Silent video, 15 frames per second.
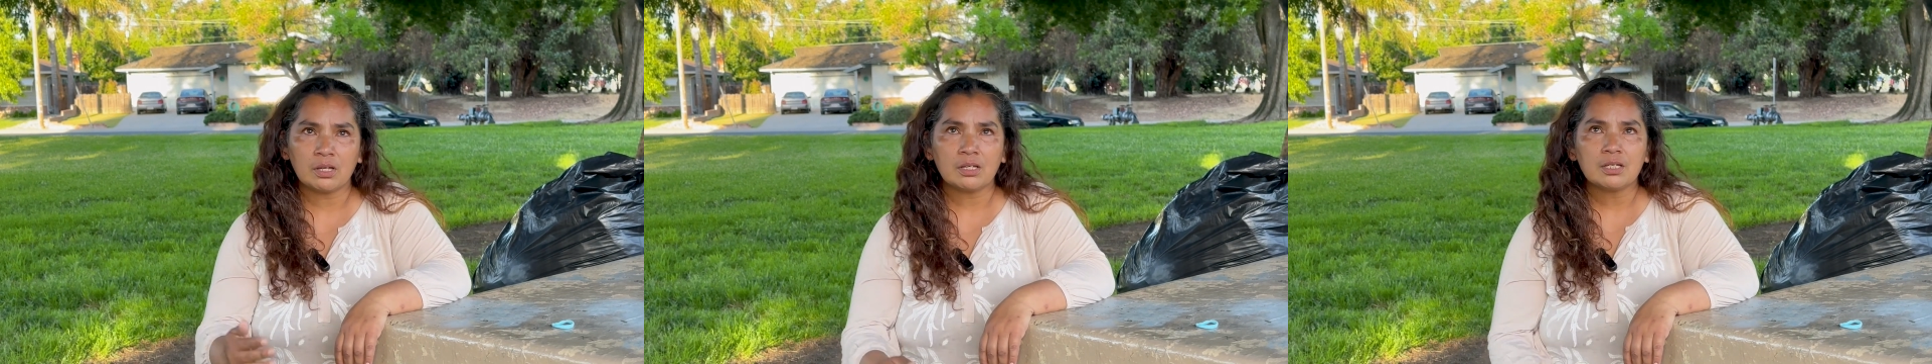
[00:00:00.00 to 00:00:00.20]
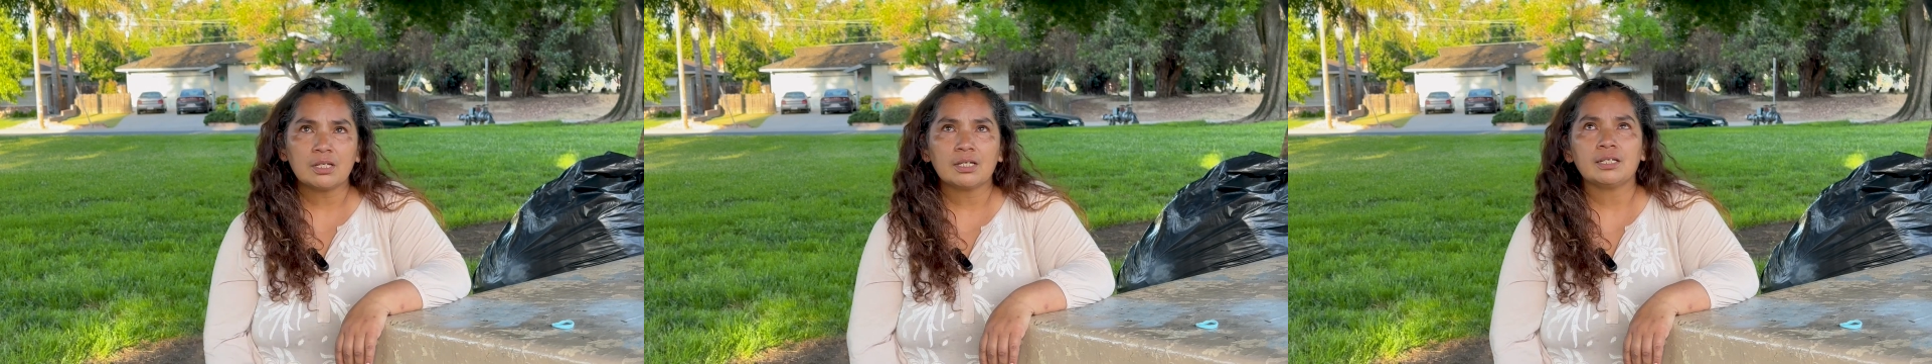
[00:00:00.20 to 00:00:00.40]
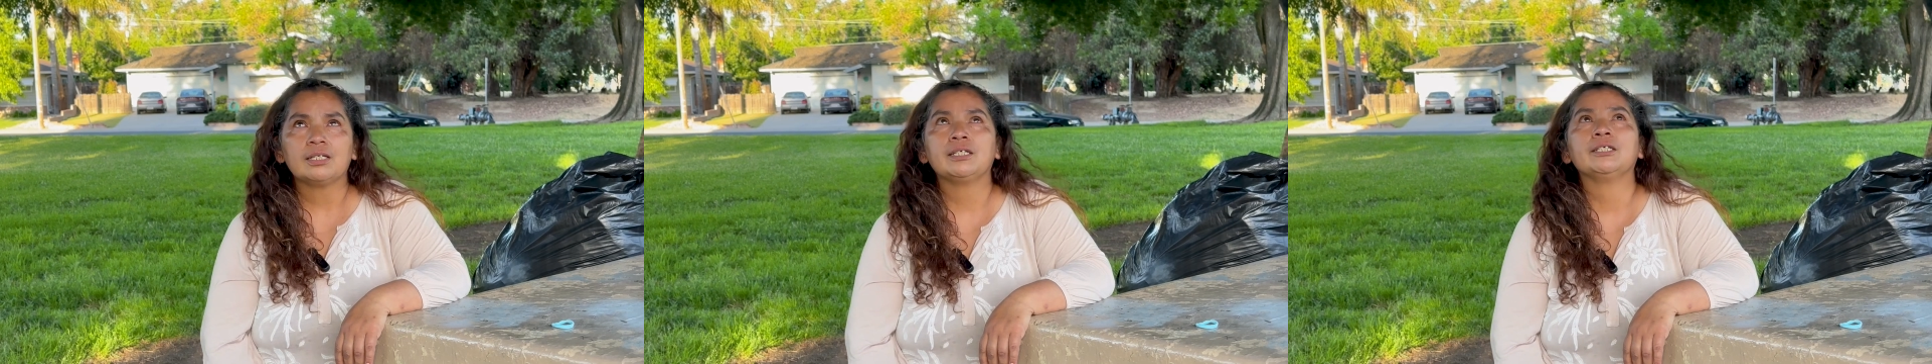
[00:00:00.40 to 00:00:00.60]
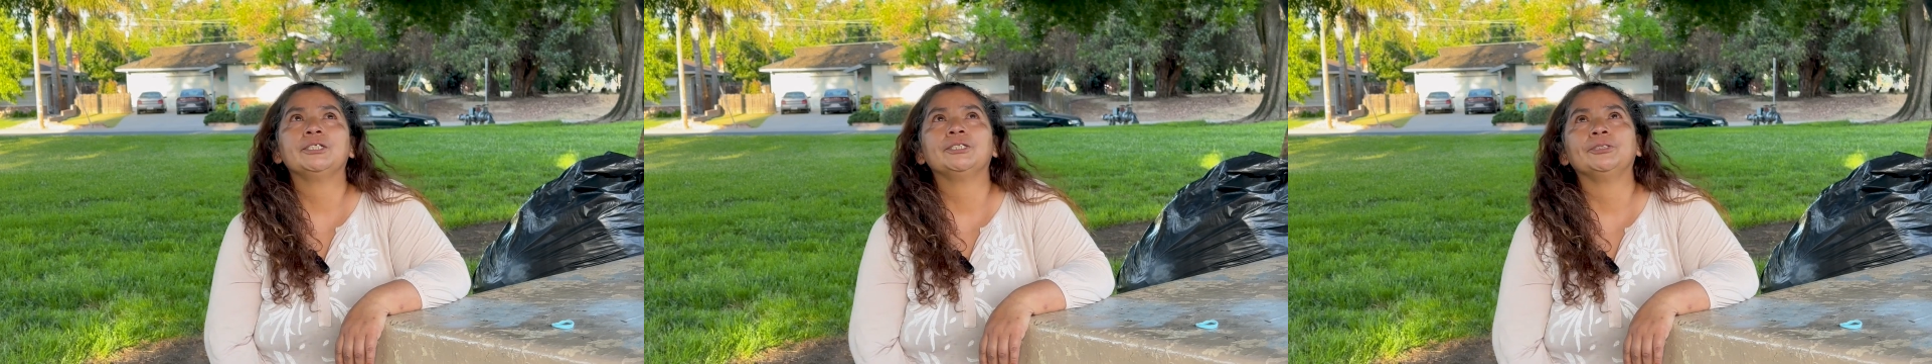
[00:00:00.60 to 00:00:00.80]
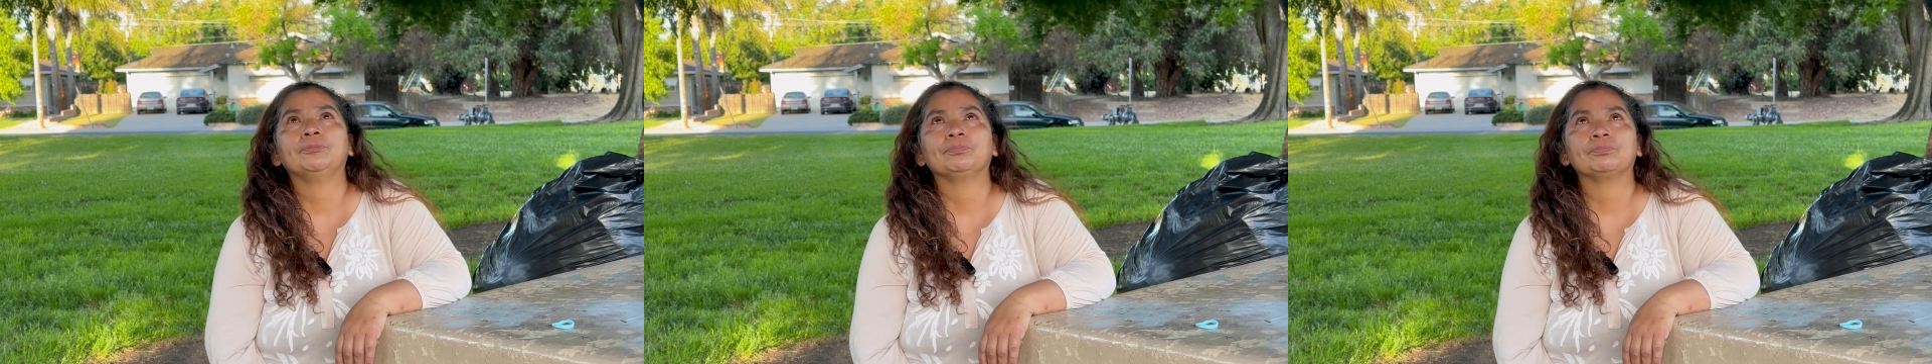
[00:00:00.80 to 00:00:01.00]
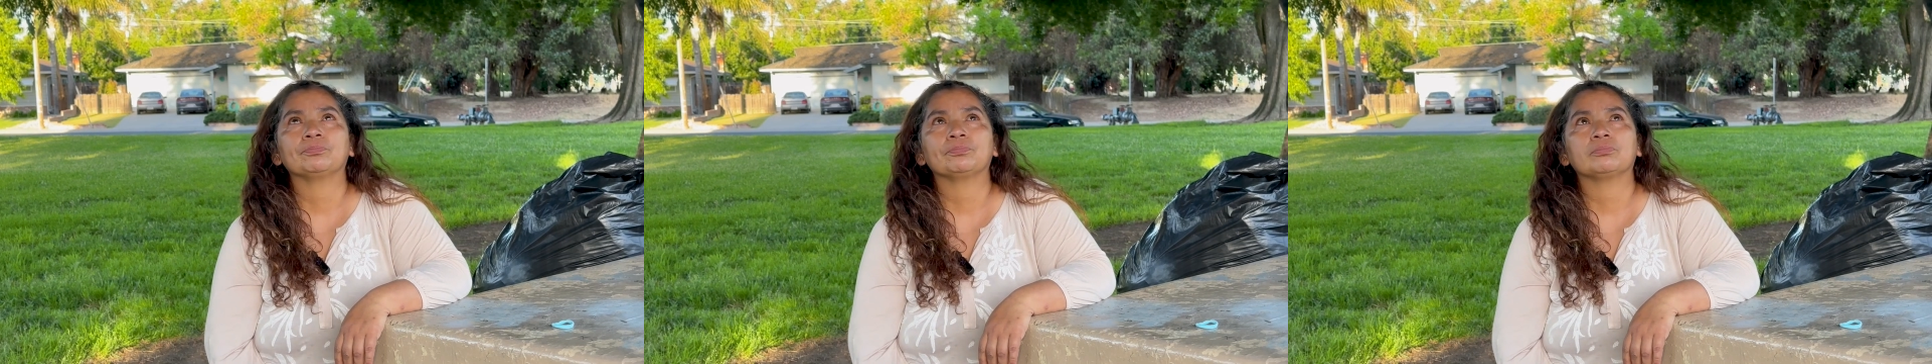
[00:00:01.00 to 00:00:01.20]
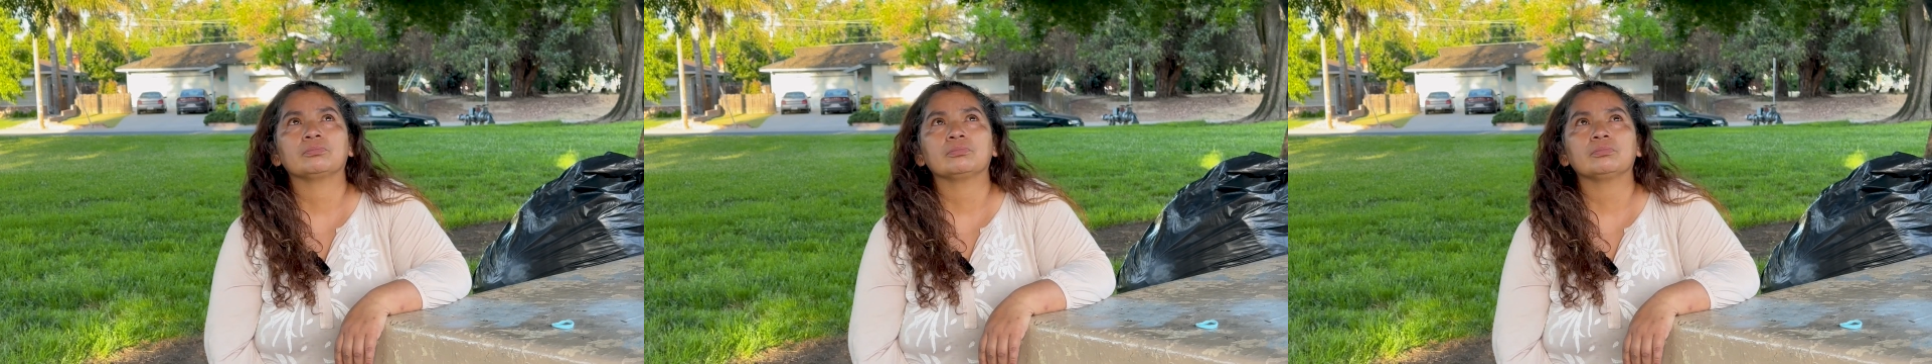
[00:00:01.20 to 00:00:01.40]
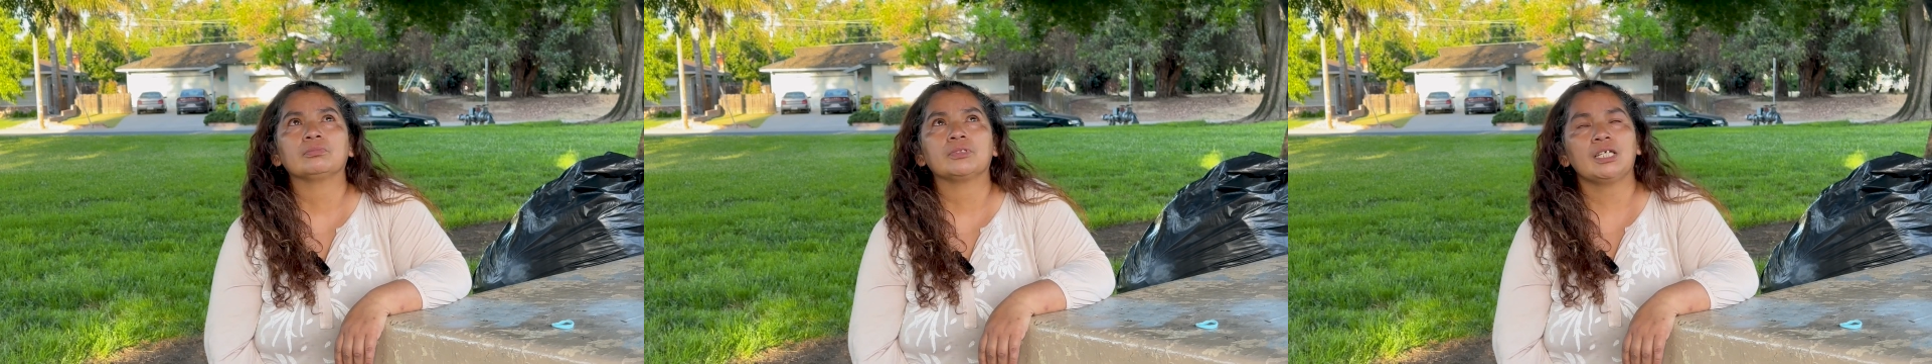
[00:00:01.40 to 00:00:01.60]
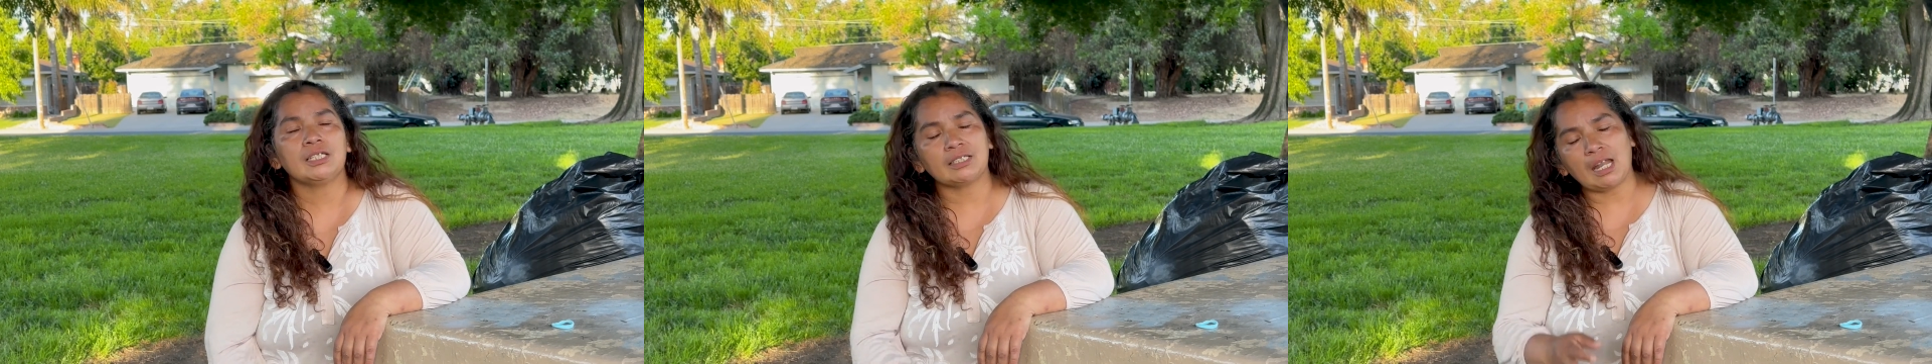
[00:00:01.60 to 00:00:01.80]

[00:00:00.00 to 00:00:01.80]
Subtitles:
guest also at the time,